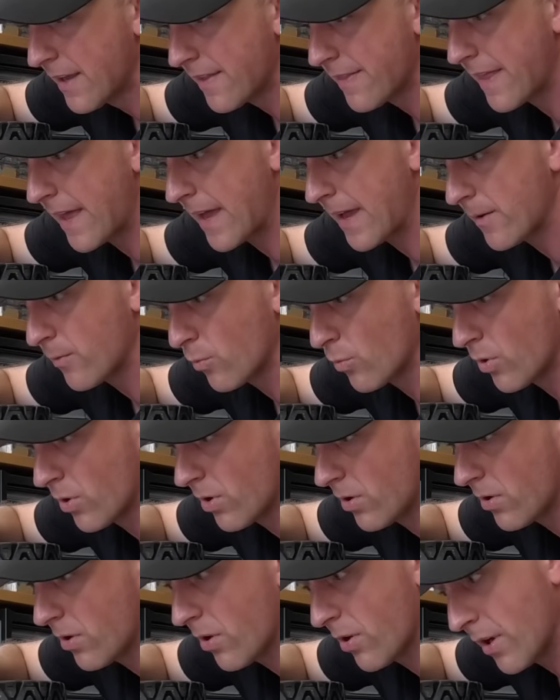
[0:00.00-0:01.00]
that
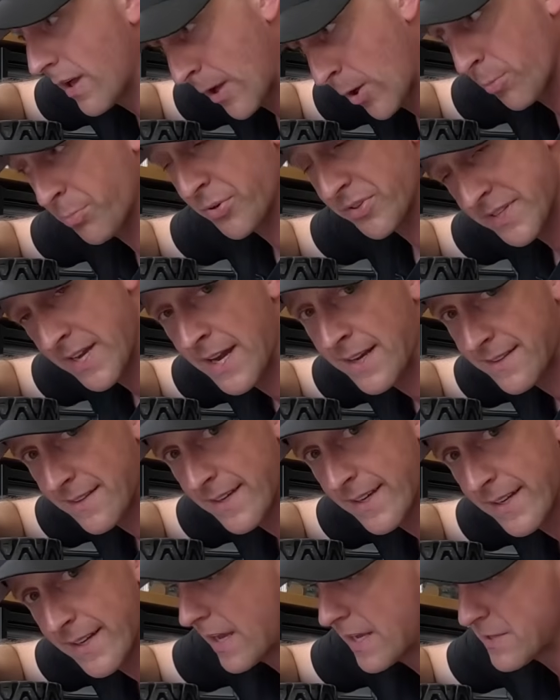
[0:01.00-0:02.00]
will help protect
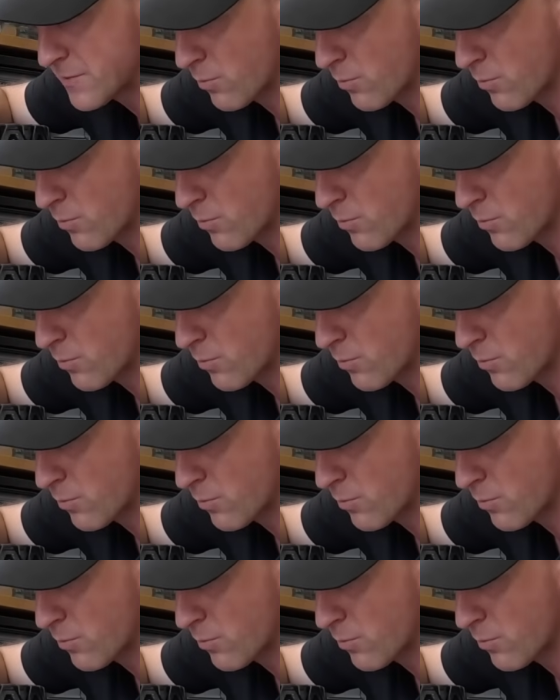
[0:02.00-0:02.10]
it as